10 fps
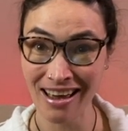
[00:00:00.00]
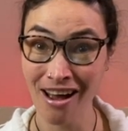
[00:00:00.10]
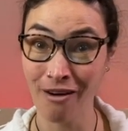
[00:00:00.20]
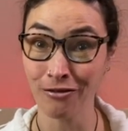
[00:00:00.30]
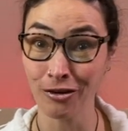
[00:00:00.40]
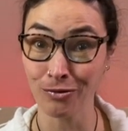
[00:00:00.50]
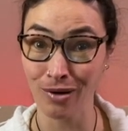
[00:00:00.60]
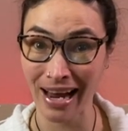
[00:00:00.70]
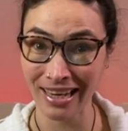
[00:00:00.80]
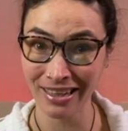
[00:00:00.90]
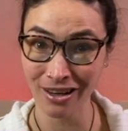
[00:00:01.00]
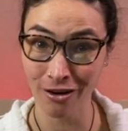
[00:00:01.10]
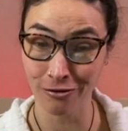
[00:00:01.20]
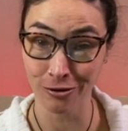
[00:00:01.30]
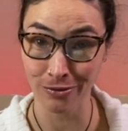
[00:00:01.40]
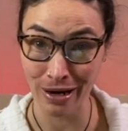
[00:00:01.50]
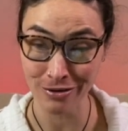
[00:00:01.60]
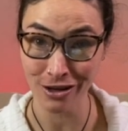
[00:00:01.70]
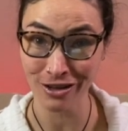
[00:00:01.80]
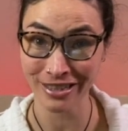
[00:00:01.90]
a variety of
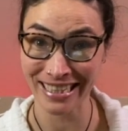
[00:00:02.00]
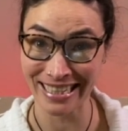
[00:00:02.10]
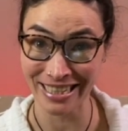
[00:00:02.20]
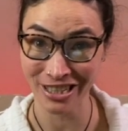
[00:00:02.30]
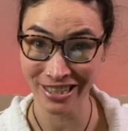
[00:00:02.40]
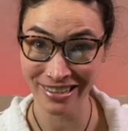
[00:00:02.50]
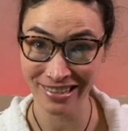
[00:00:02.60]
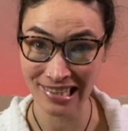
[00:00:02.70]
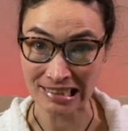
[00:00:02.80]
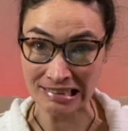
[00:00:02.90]
groundhog dishes?